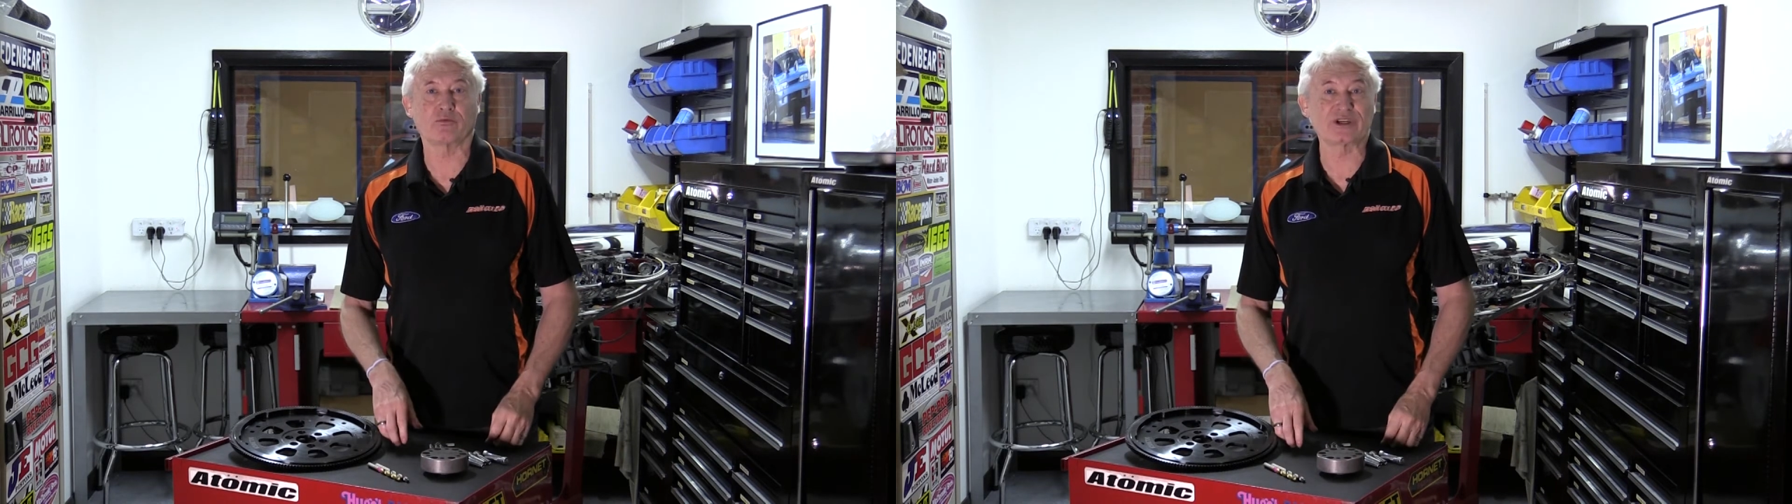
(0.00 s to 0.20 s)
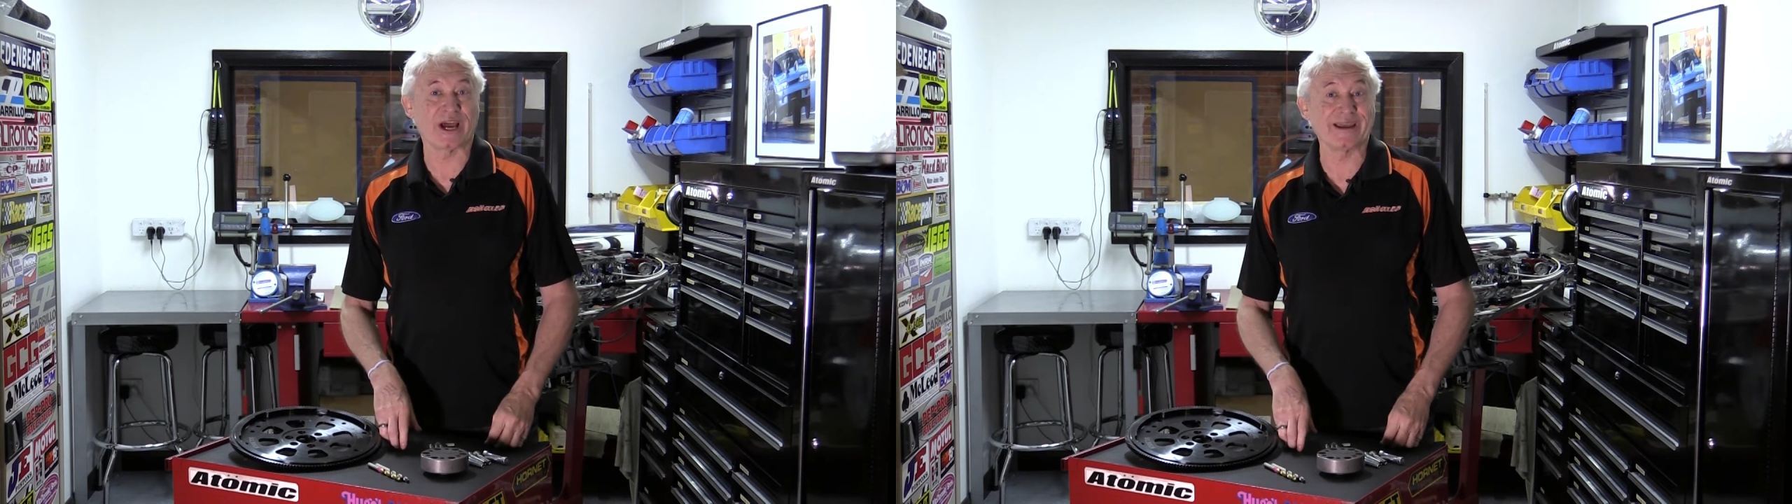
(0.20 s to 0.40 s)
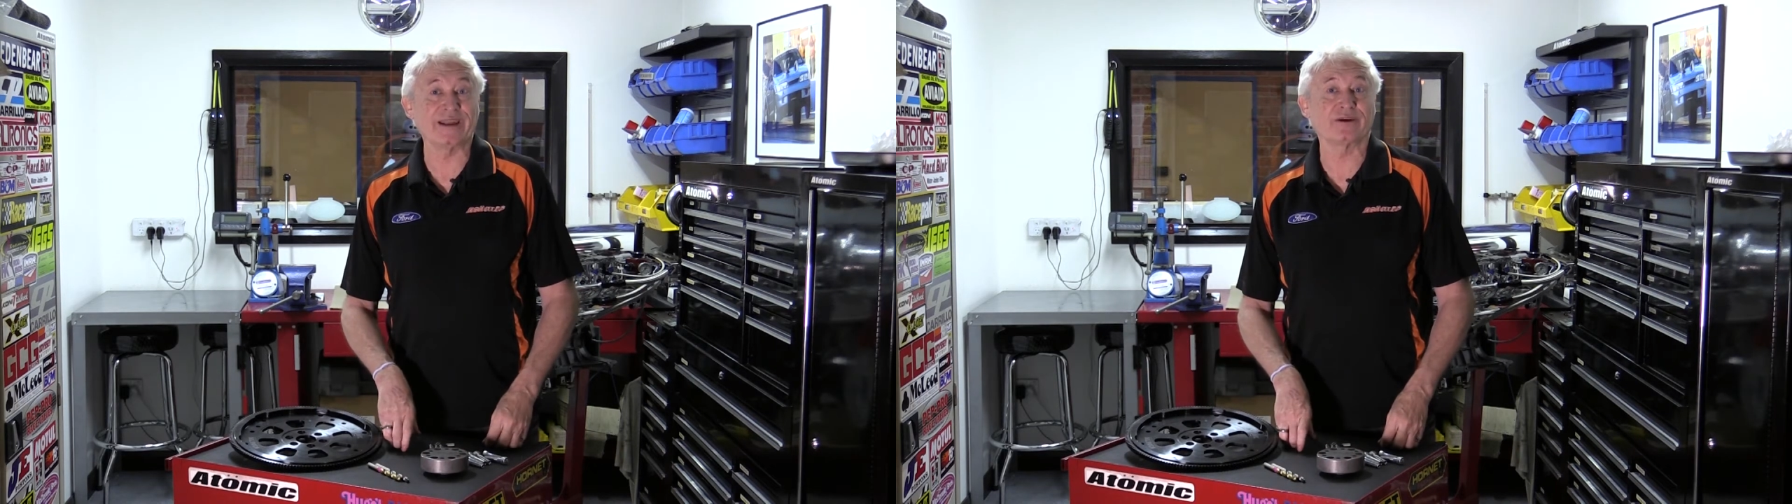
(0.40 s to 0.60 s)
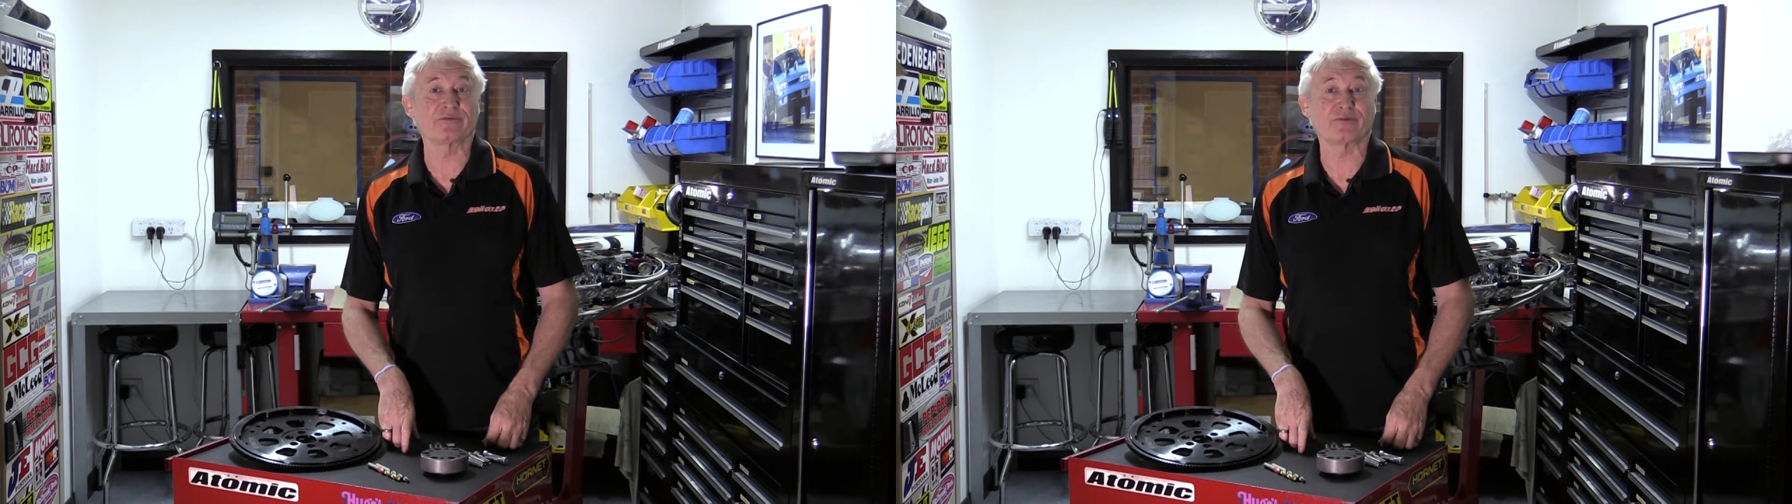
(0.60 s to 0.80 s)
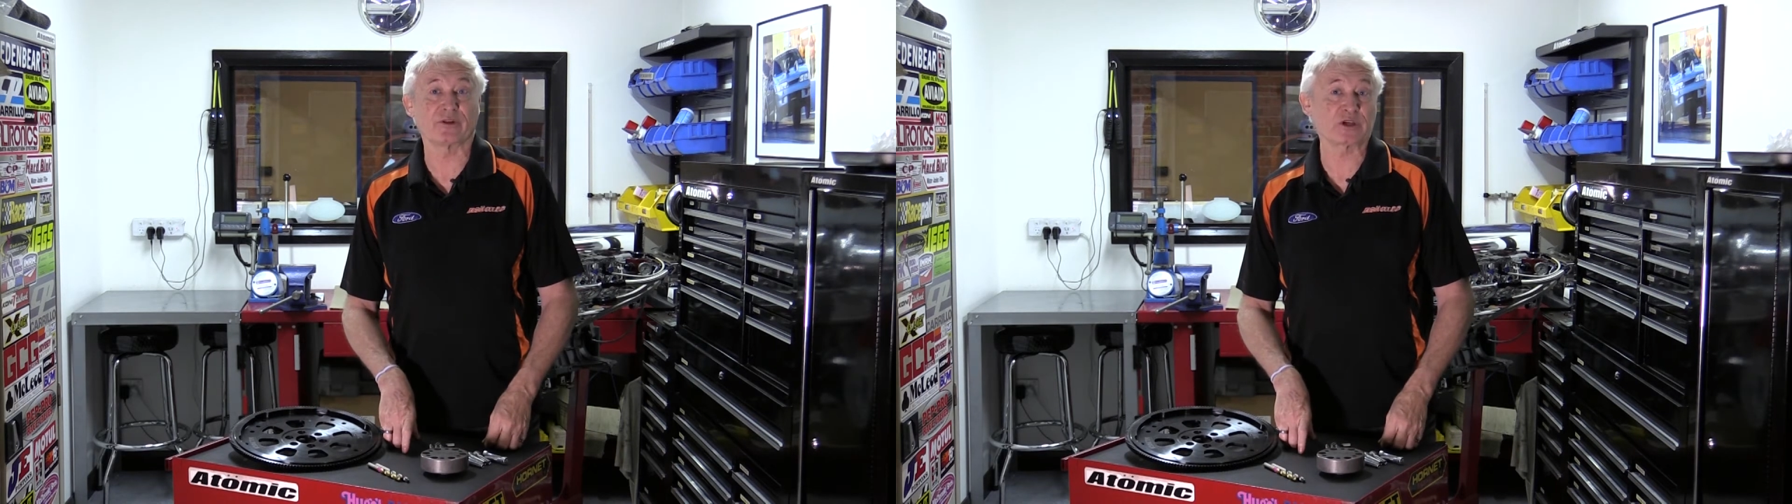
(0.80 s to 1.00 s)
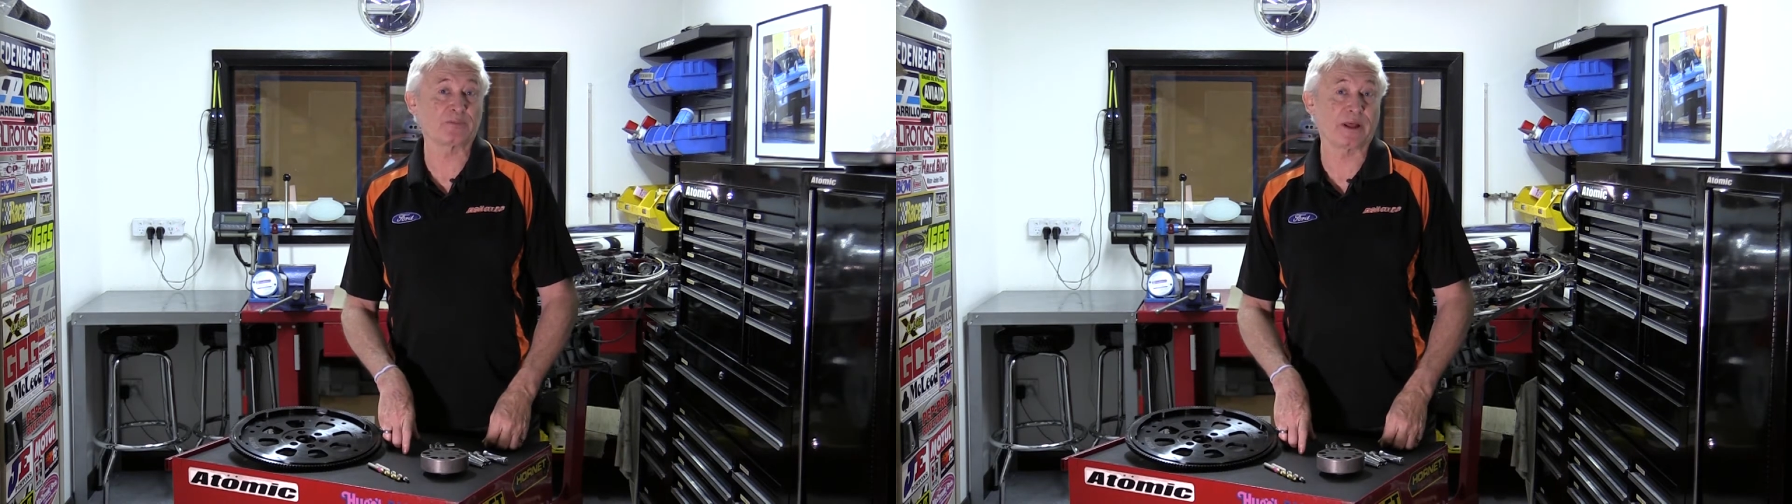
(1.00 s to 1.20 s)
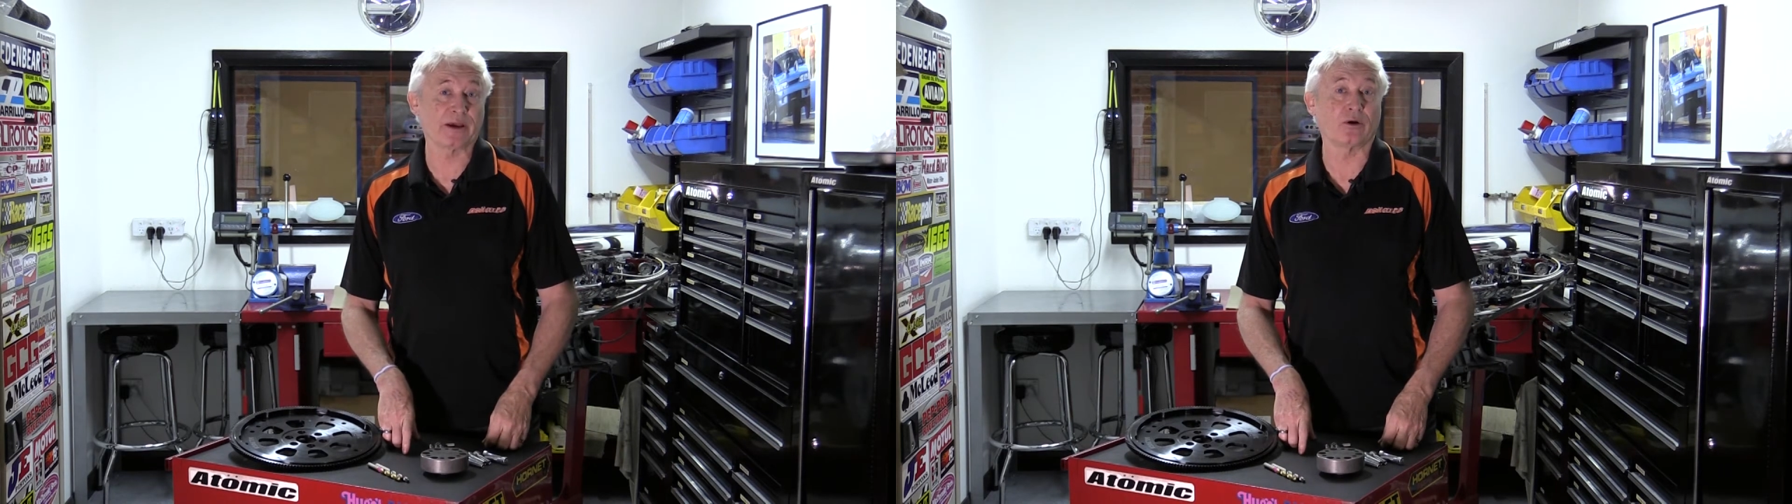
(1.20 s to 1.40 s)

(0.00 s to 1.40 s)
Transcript: retaining of the flex plate